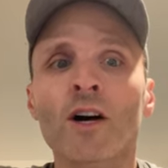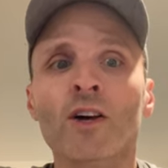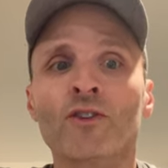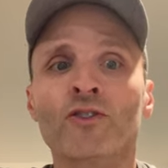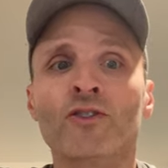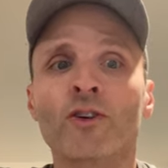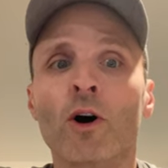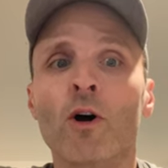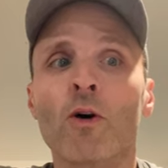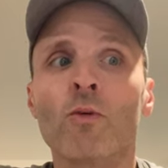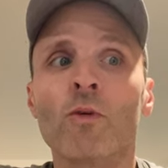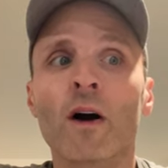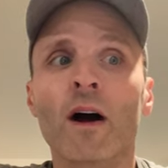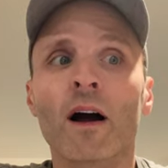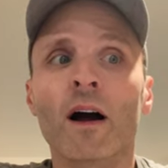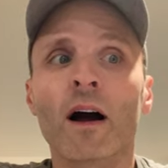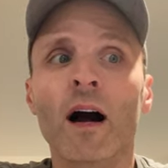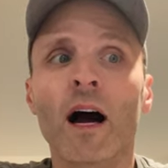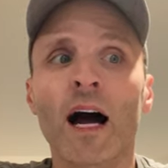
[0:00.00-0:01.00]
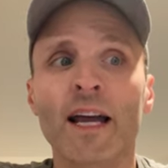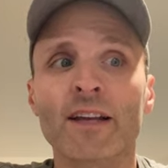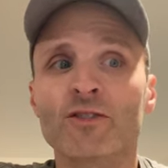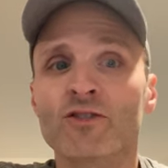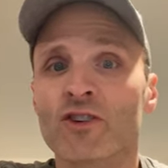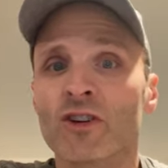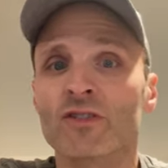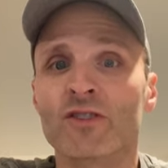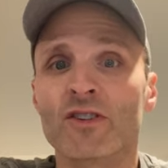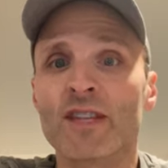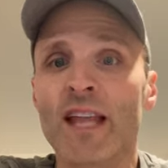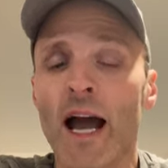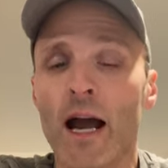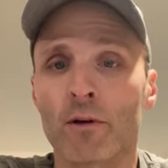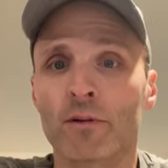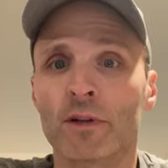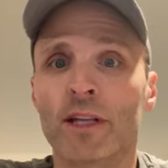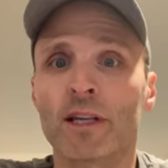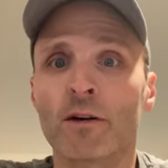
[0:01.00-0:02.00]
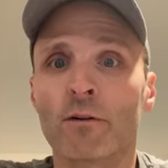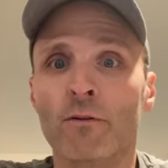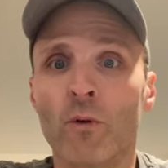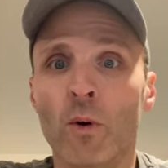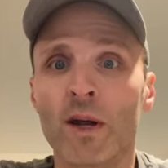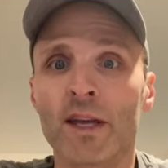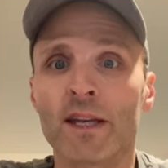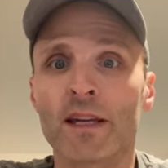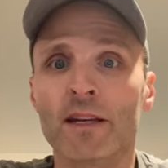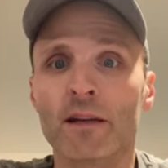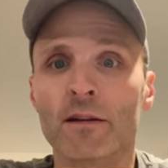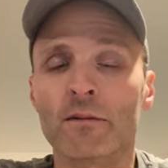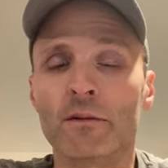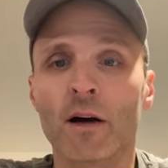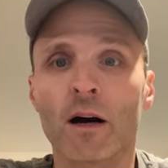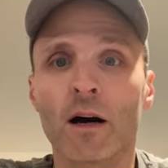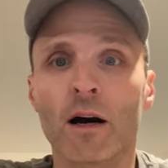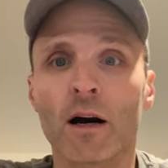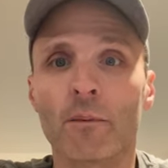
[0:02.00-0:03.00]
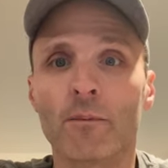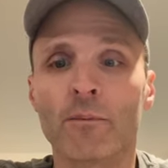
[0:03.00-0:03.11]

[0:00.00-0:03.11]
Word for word: So I just narrowly avoided uh,